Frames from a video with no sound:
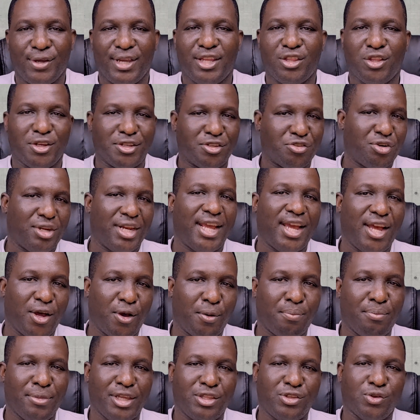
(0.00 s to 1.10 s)
It does really
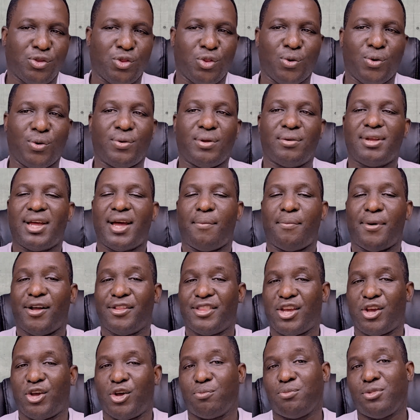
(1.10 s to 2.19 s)
help me to know about
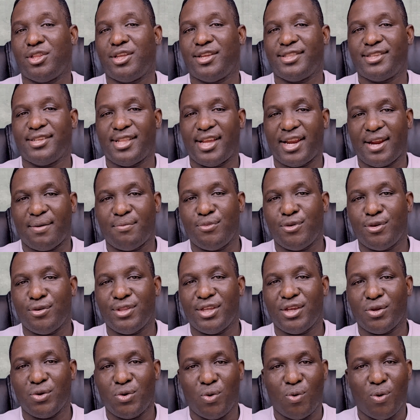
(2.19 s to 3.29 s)
the community that I'm
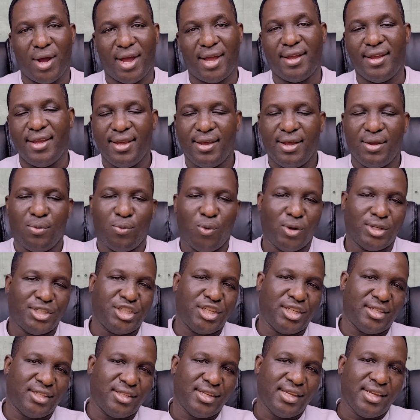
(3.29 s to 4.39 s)
building who are
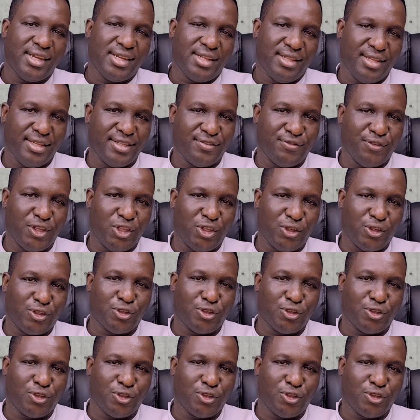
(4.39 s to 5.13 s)
watching this video.